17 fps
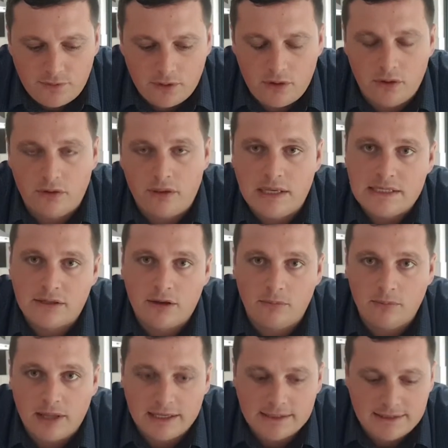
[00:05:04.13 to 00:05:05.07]
for you, this
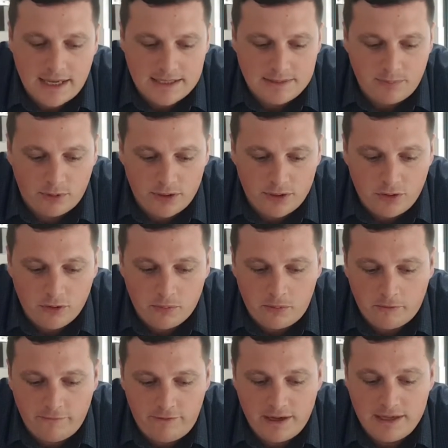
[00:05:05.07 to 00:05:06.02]
complex has body
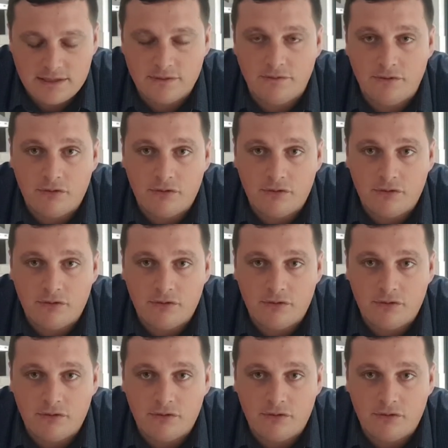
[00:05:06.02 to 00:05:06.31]
corporate fees of